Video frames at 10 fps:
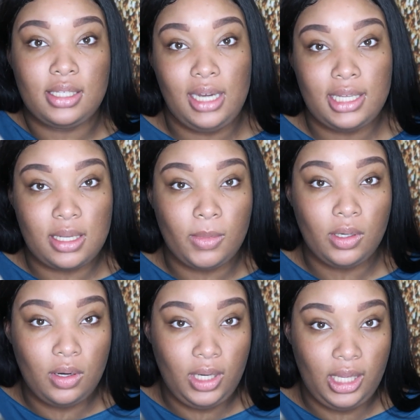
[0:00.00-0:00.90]
so next I'm
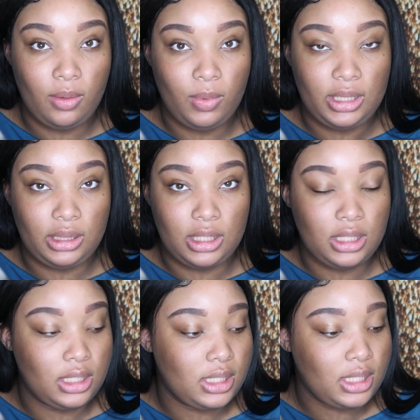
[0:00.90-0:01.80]
gonna go in with
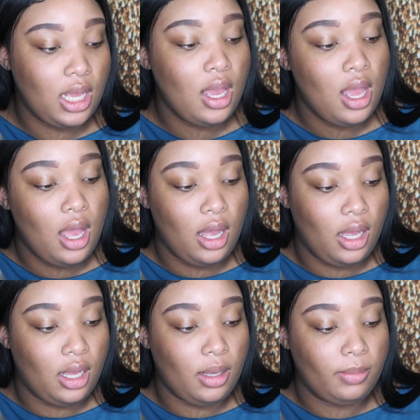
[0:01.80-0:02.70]
this
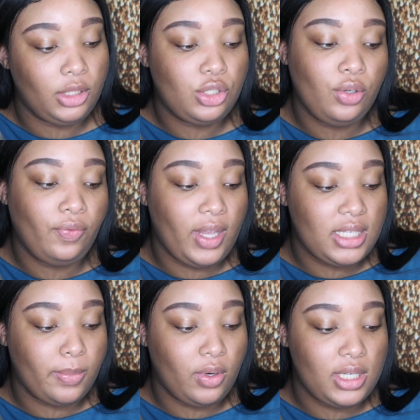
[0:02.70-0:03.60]
Too
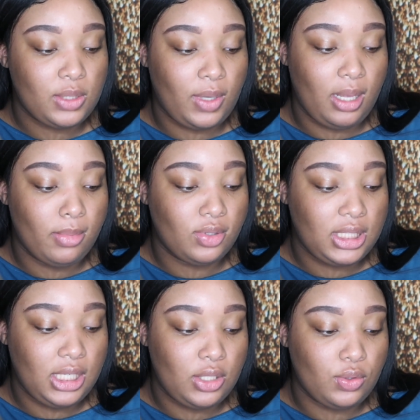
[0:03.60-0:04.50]
Faced Born This Way
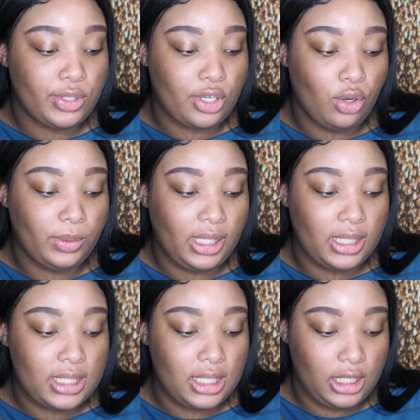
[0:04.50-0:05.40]
multi-use sculpting
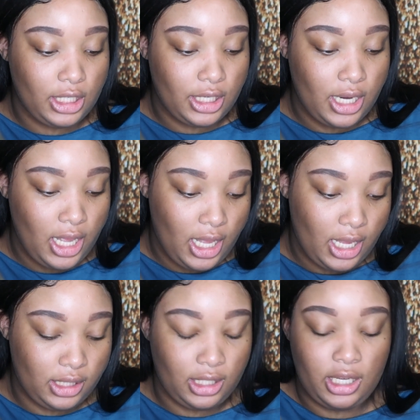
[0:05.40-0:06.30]
concealer
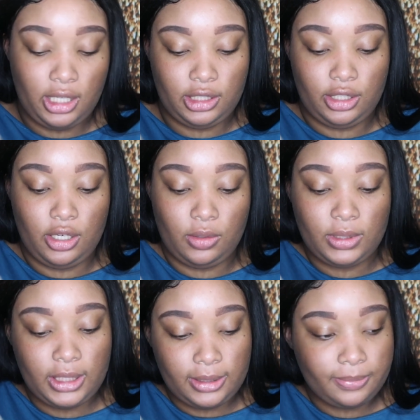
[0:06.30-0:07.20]
in the color
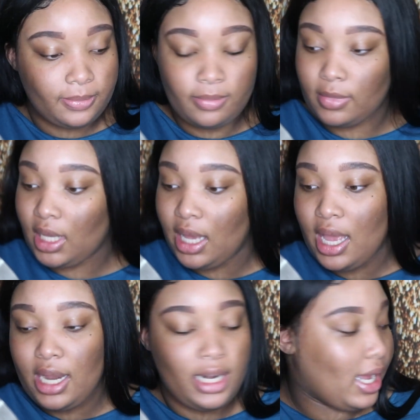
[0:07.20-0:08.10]
Golden.
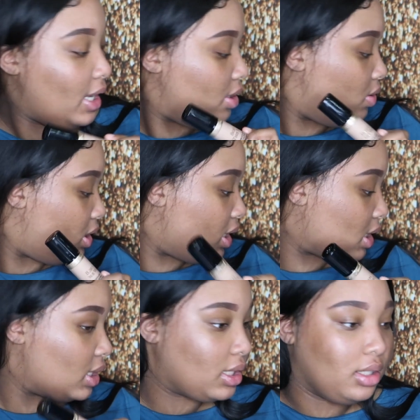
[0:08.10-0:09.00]
Now I used this
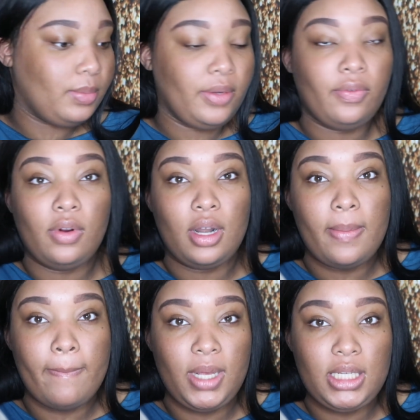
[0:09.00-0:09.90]
concealer
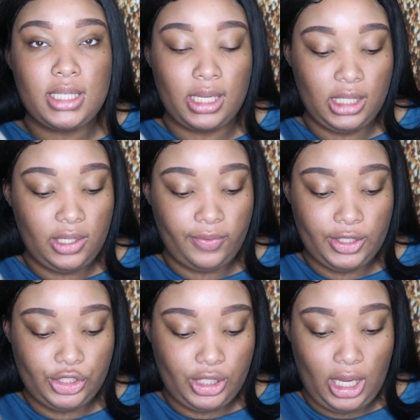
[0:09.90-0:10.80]
before, but it's like a
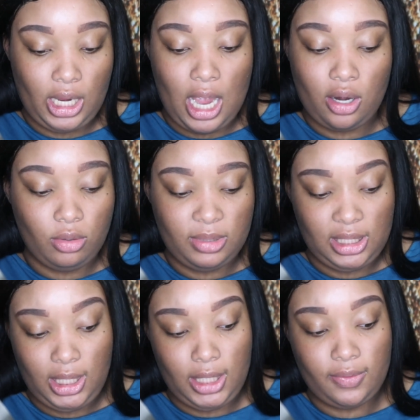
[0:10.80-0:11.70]
different shade. I don't
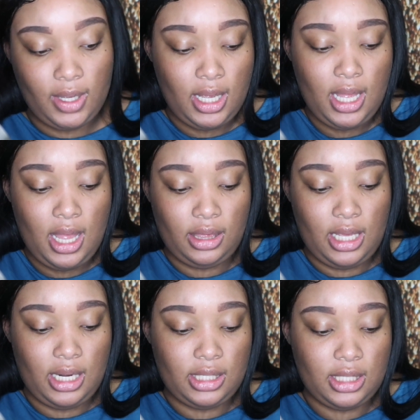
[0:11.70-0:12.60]
believe
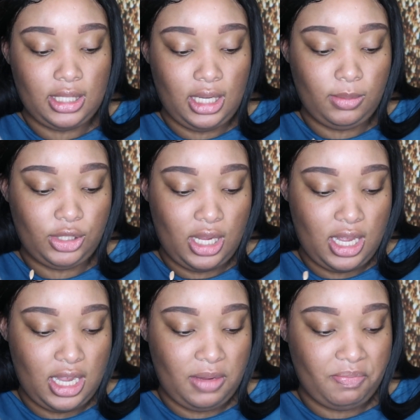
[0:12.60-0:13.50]
that it's the same
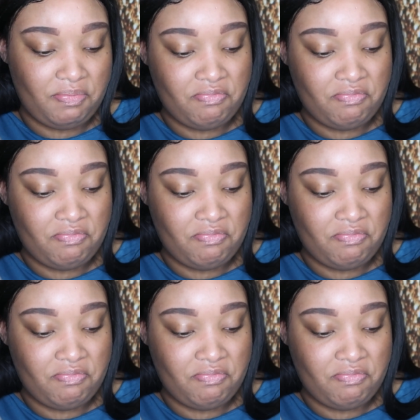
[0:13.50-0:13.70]
shade.